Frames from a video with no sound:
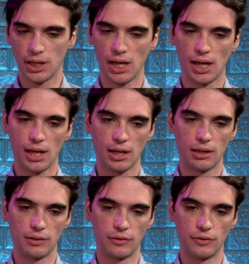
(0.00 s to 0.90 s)

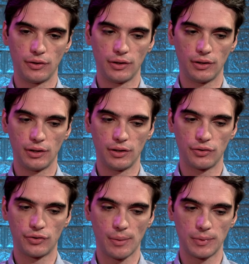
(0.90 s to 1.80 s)
And it
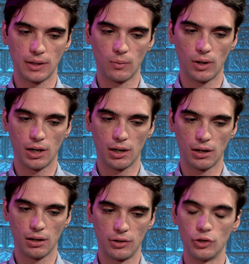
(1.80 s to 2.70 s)
is something
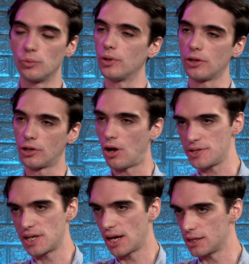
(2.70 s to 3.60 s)
where, you know, we look at
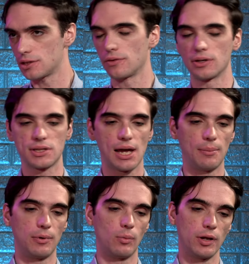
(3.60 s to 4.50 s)
Austin Heights, for
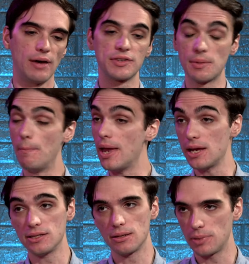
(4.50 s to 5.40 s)
example, where you have this
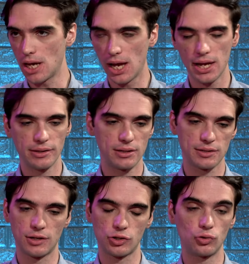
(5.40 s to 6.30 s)
amazing BIA that does
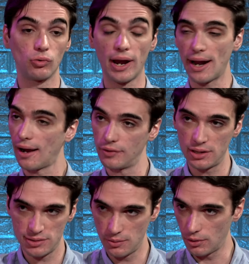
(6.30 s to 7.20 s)
such great
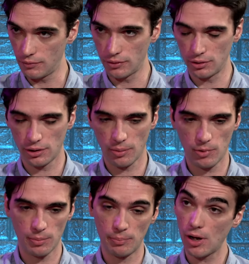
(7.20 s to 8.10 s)
advocacy work for a lot of the
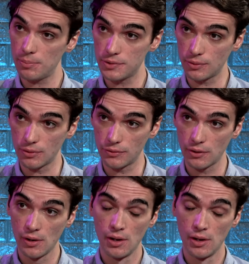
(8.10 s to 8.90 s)
mom and pop stores.